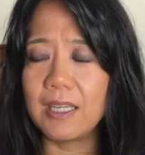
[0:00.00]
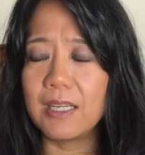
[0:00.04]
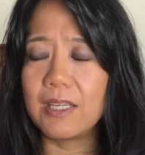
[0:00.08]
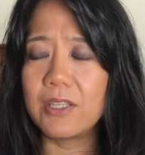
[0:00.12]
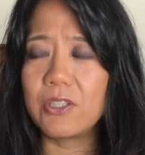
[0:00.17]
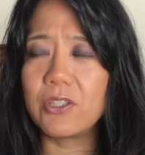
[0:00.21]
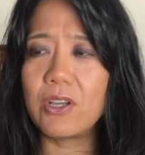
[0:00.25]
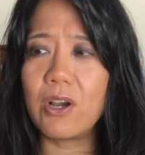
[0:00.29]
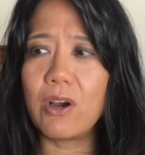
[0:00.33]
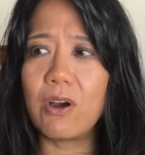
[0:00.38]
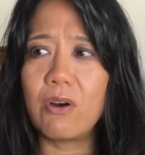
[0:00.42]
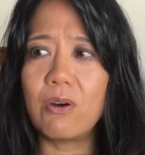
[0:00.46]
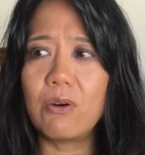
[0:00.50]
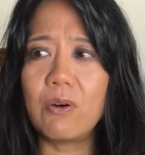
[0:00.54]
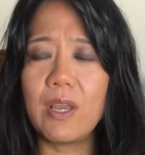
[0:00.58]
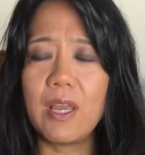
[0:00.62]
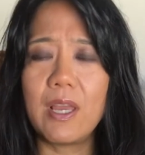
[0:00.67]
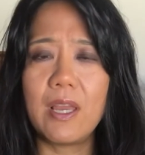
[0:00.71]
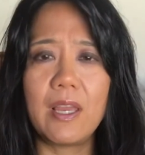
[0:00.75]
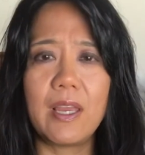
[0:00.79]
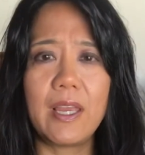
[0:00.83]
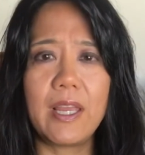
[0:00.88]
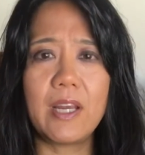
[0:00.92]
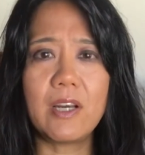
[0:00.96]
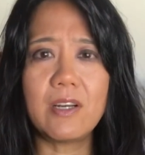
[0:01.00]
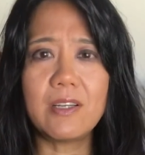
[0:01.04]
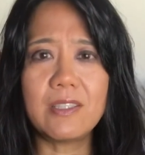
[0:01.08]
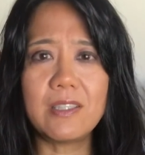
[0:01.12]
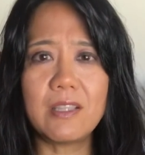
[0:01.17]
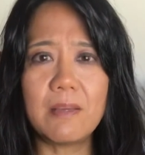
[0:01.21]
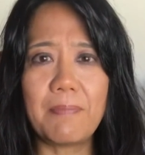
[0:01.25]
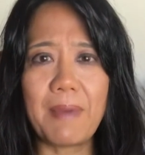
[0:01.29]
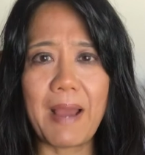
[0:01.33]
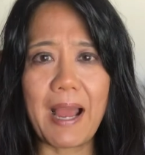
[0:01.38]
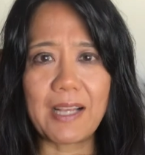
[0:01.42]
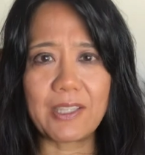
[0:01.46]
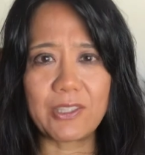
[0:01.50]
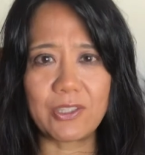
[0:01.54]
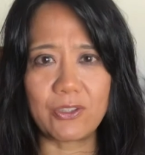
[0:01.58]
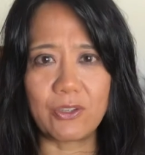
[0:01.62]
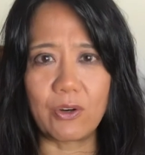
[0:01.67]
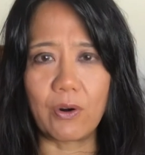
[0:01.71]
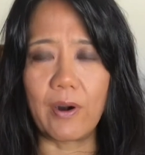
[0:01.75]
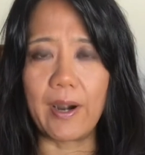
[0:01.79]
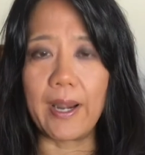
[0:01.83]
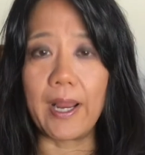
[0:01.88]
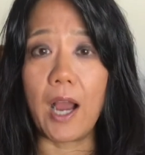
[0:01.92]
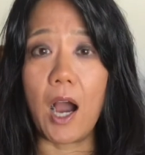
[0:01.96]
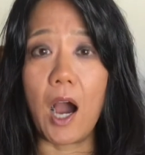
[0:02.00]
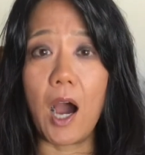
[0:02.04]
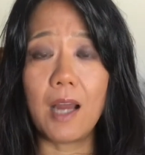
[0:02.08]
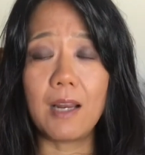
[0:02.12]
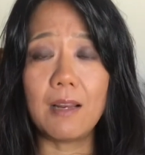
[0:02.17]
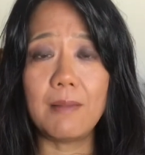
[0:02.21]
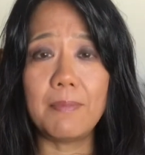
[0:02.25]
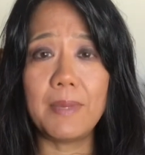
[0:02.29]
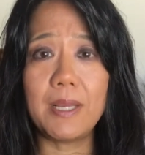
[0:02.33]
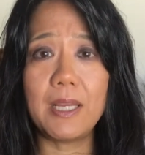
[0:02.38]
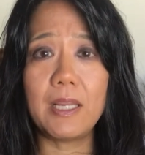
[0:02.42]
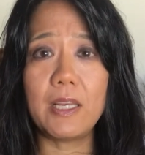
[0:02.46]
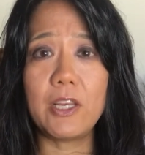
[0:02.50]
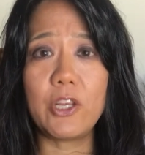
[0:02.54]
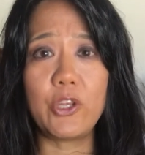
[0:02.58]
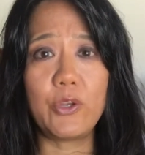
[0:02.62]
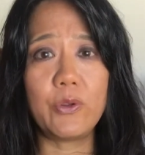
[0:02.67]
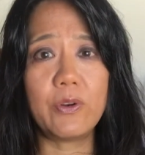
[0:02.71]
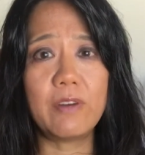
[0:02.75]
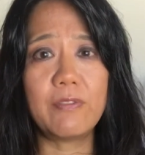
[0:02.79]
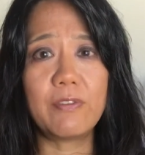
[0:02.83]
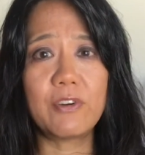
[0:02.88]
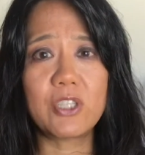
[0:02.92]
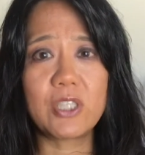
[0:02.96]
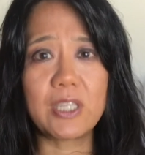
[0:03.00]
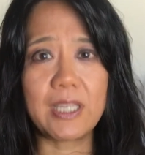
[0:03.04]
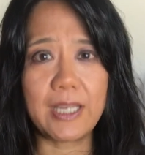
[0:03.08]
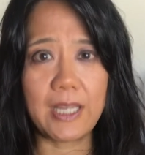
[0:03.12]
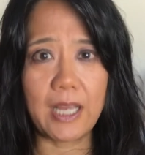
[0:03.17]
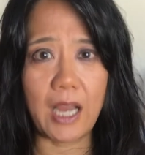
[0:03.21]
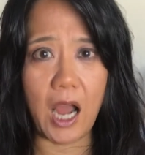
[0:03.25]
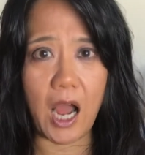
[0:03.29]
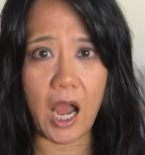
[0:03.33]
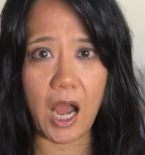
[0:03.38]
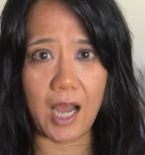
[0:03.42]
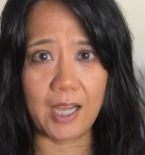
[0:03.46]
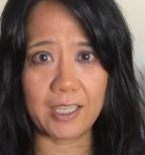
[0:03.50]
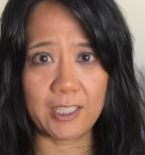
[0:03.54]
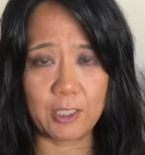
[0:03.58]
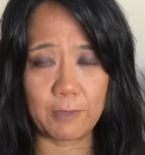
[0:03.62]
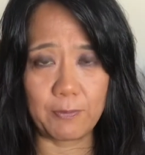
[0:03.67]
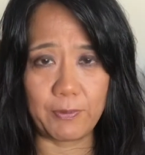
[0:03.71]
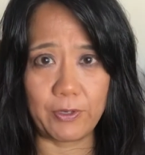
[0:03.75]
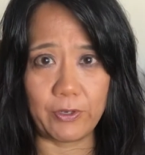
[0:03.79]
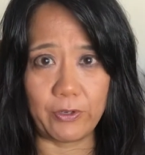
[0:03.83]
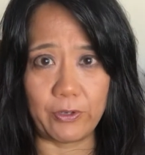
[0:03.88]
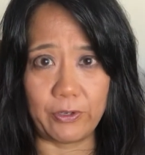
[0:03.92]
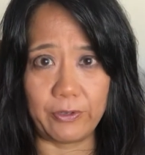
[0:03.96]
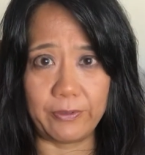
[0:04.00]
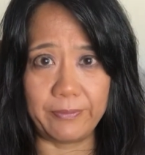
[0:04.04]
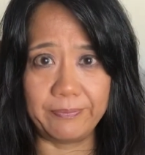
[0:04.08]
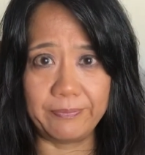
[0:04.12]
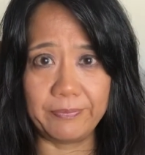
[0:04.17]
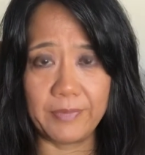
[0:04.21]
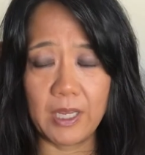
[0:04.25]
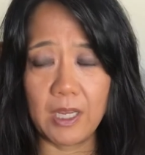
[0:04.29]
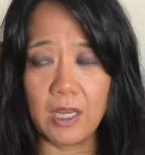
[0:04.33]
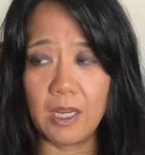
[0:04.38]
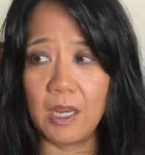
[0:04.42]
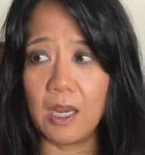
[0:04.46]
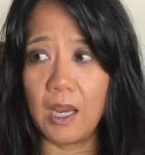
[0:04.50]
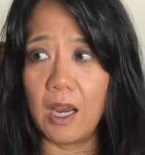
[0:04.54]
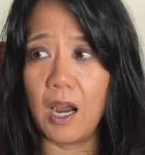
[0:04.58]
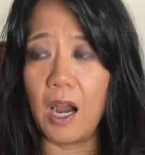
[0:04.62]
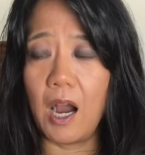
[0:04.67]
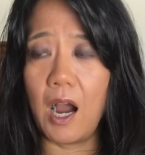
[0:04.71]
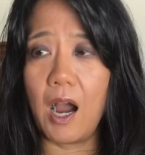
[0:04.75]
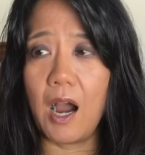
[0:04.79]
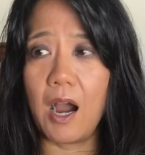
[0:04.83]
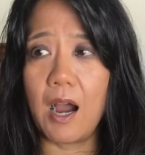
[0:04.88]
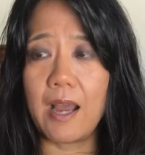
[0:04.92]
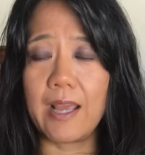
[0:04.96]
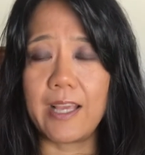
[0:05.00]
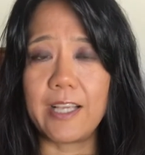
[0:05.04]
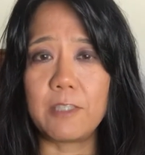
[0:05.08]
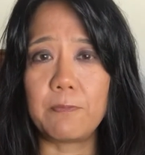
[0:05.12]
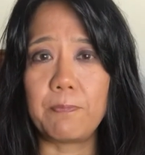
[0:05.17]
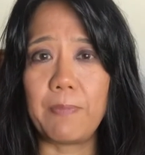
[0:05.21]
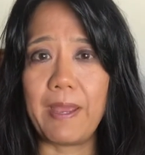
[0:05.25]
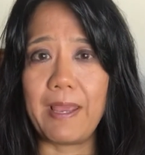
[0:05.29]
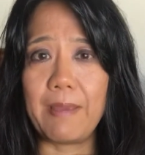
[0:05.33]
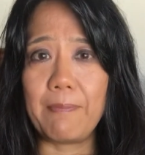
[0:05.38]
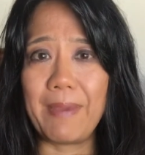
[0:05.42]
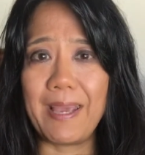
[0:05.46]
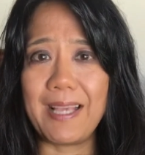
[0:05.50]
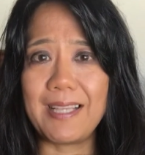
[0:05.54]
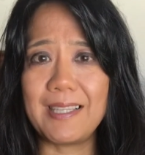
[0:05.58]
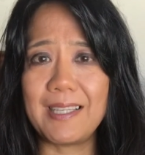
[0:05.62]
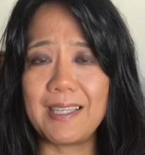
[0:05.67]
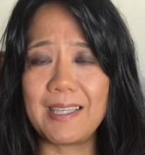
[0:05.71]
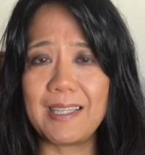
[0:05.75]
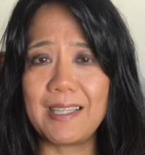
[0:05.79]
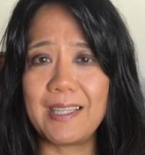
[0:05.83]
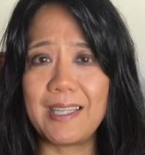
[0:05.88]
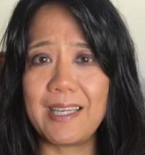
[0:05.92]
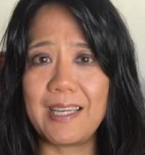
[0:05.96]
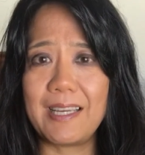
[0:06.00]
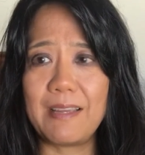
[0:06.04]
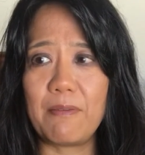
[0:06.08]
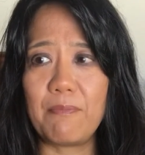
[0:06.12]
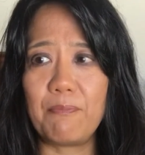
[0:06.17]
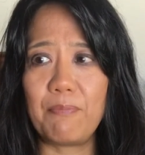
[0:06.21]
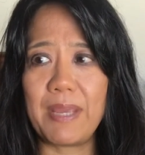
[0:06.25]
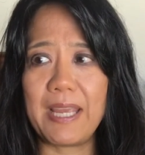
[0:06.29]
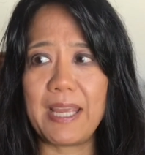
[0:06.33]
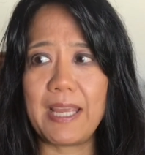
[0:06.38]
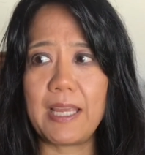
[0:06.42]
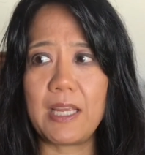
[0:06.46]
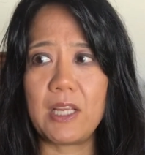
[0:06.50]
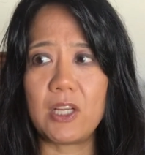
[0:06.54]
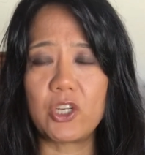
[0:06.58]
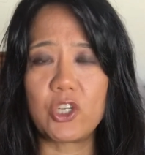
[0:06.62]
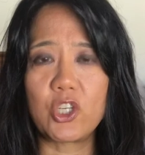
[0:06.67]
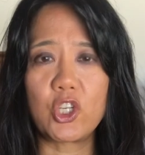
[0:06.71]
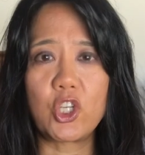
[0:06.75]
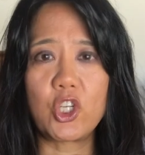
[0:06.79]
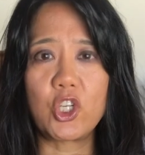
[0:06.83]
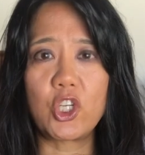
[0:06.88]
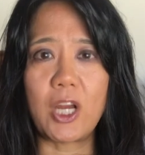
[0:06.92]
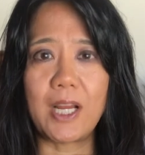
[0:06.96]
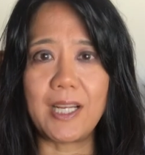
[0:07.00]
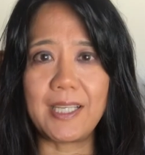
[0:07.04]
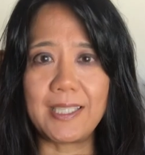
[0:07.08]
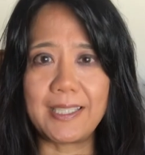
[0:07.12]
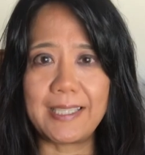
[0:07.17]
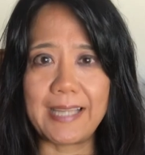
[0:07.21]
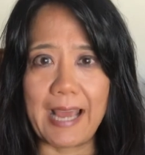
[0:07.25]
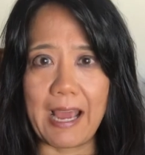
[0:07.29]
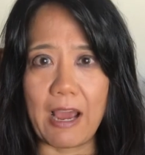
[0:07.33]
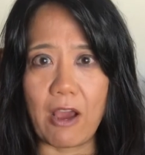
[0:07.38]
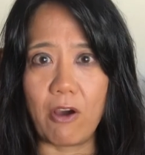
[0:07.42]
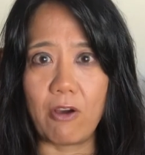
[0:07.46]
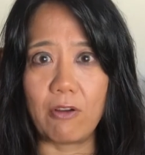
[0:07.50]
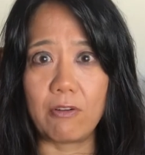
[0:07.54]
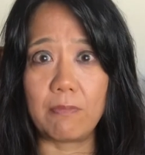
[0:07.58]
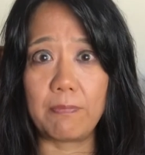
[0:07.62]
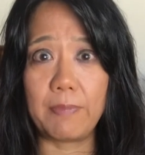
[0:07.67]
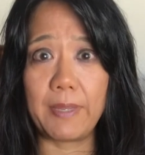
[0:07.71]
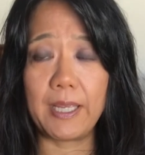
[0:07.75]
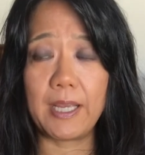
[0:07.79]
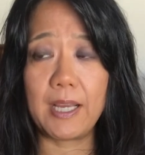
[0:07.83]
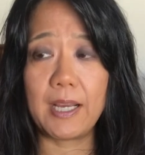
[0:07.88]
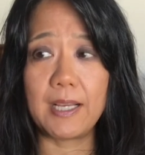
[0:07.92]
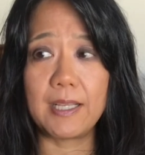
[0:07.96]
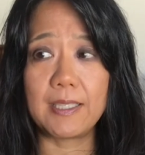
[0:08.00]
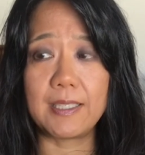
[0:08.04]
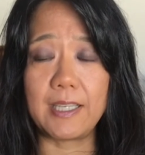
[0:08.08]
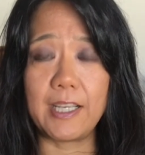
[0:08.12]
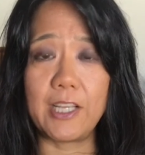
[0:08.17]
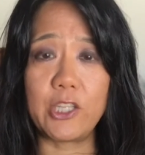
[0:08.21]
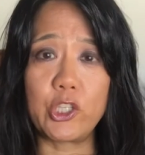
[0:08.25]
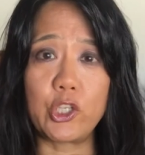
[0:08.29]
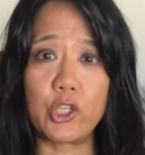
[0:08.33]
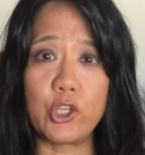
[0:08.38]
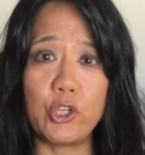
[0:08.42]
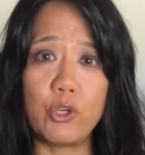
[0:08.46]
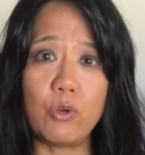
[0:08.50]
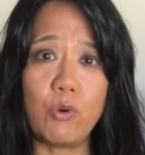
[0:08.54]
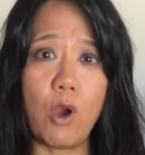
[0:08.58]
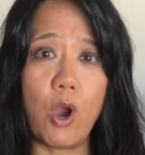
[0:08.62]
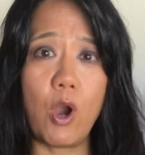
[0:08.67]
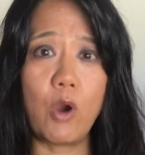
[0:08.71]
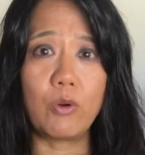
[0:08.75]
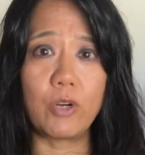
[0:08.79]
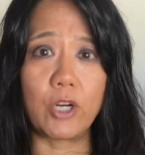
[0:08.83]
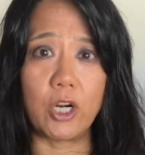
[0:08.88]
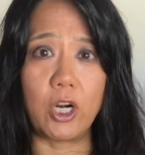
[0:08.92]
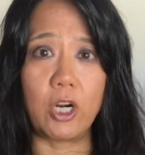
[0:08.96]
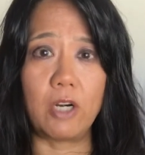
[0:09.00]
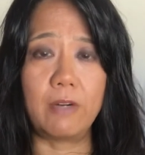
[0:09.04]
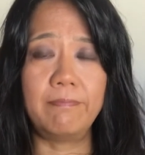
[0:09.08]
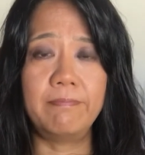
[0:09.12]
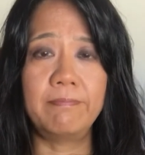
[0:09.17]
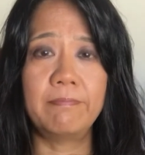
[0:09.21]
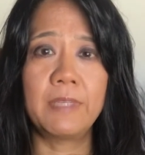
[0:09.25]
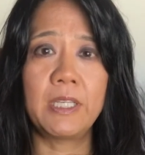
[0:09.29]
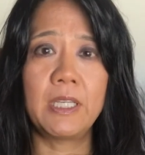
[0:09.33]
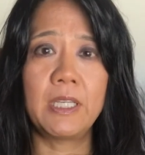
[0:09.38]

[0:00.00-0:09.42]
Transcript: So here's the backstory. Hahnemann University Hospital is basically being shut down because its new owner